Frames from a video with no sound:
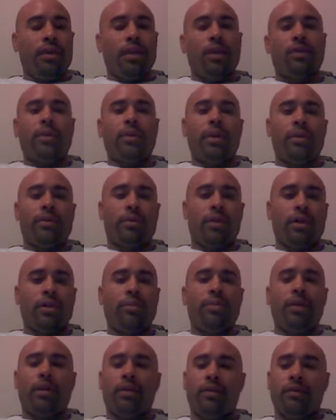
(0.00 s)
and that's why we talk
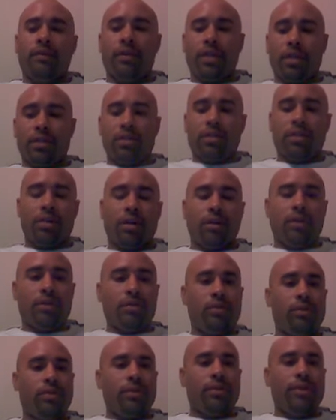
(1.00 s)
about convection
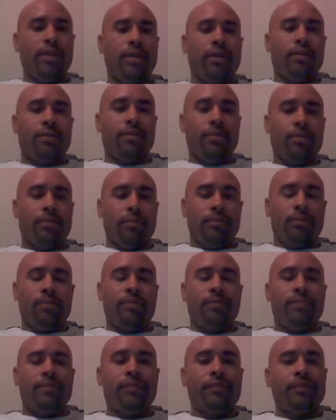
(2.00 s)
currents. We see them
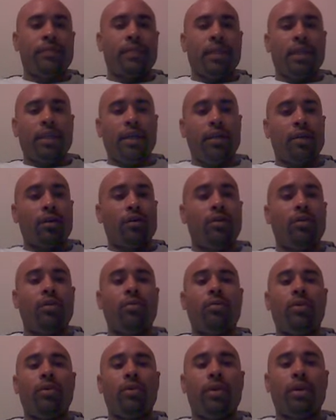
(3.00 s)
in
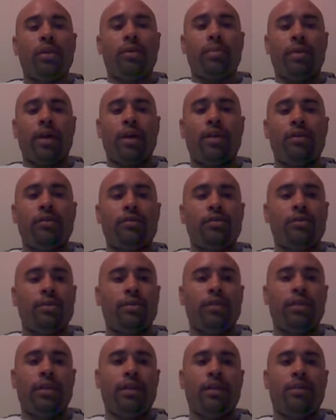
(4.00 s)
global weather patterns.
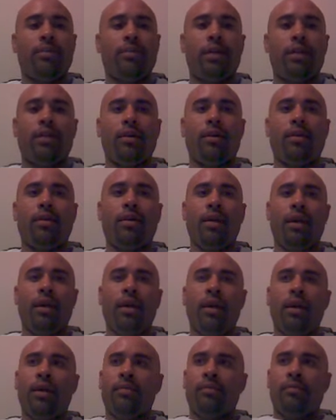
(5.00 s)
We see them in
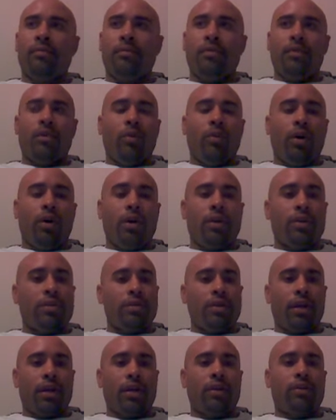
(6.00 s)
the water
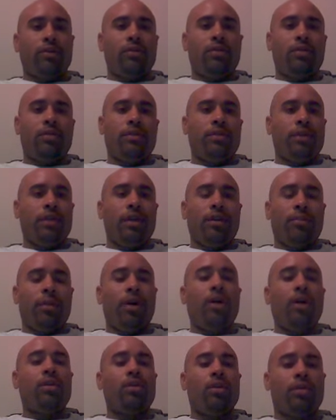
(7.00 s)
cycle. You see them
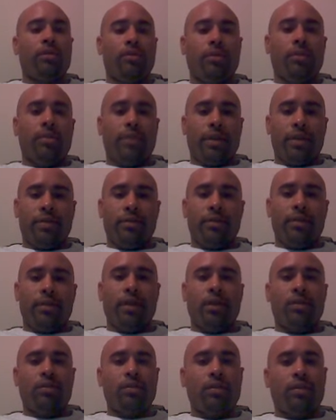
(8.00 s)
all over the place.
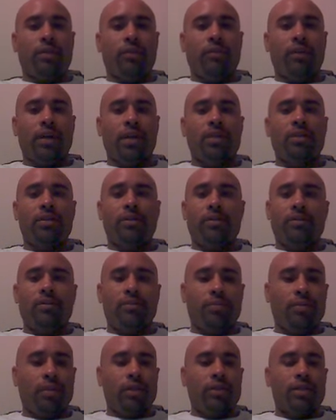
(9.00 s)
All right, so convection.
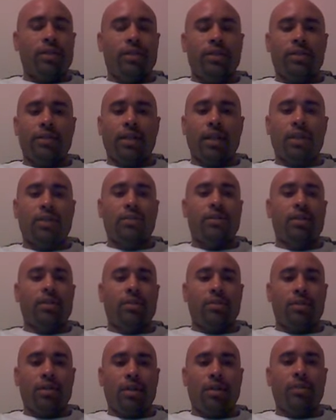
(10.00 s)
Most of the cycles that
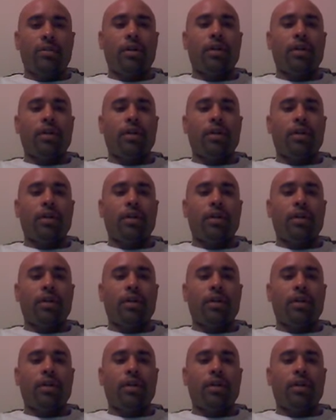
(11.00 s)
we're talking